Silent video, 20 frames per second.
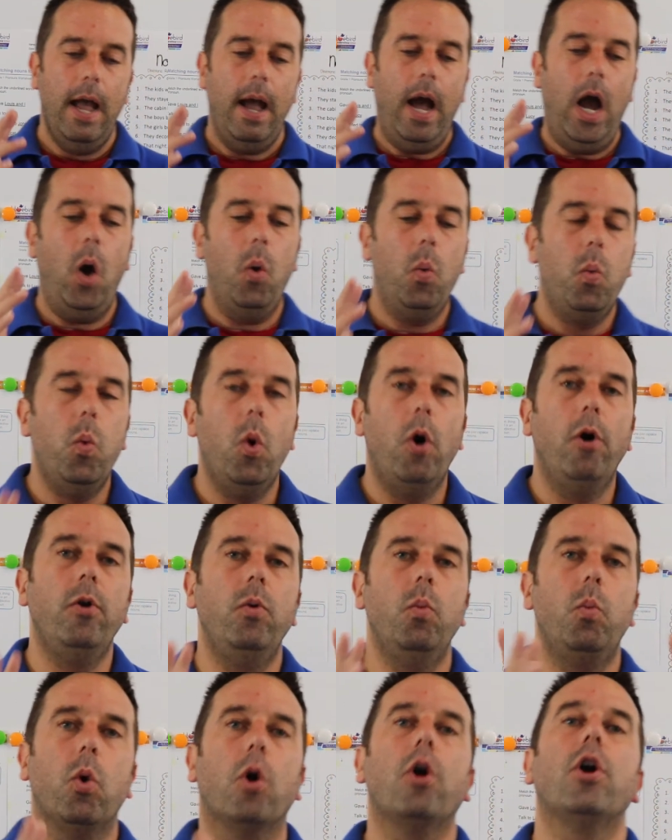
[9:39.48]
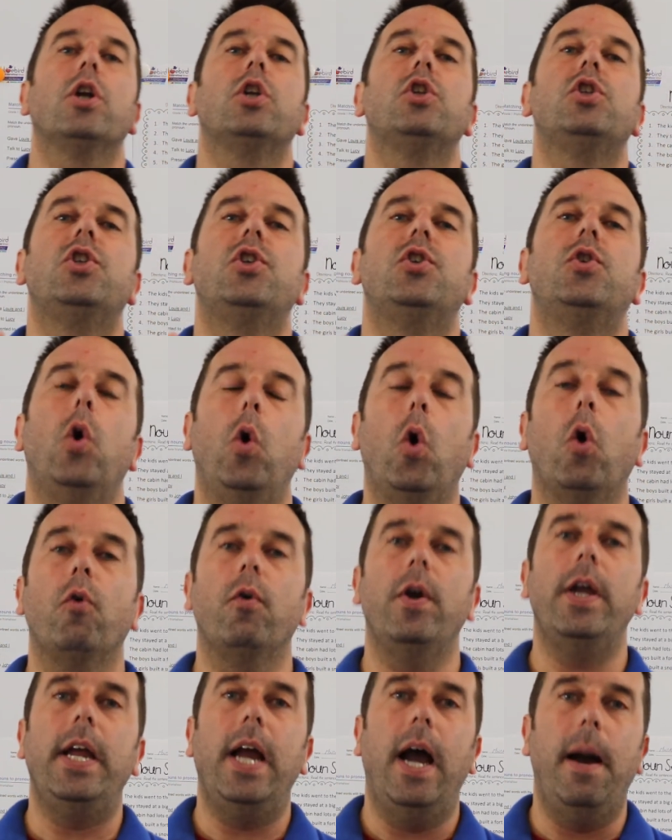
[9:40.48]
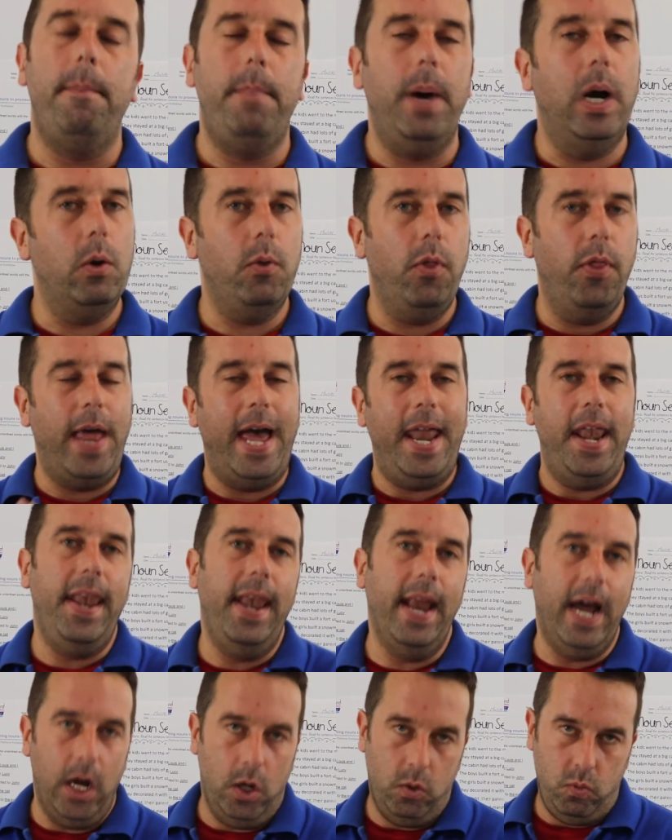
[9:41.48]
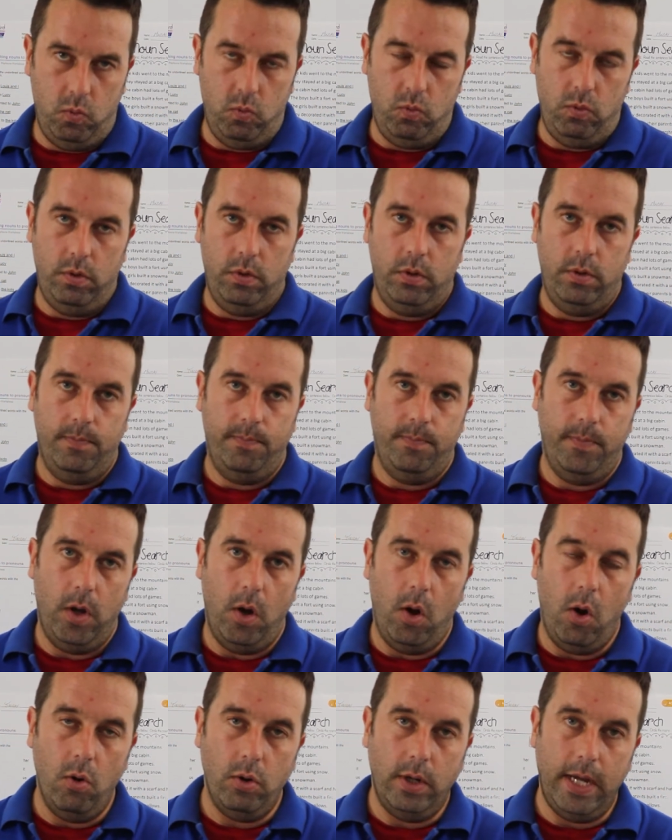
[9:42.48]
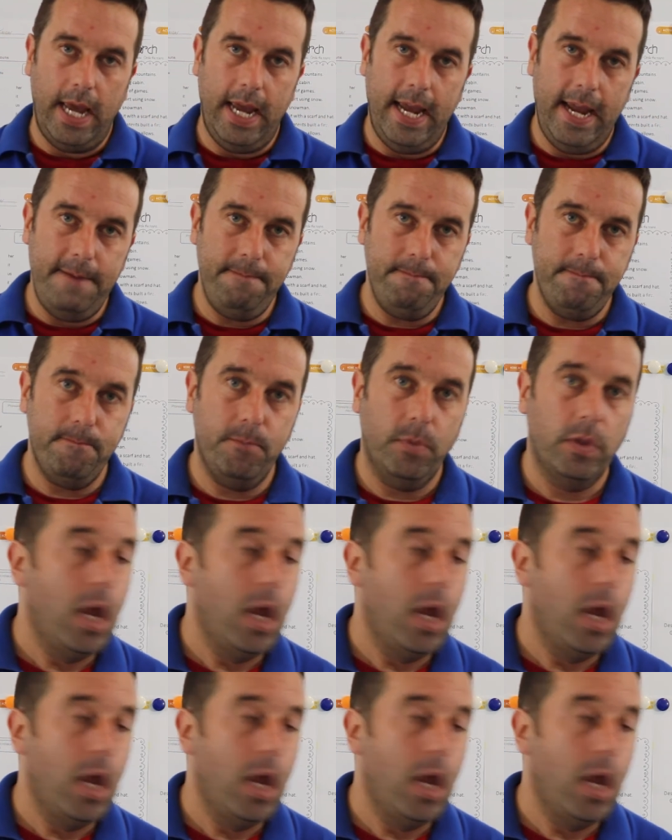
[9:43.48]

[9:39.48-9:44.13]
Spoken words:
a one-word story about that noun, okay?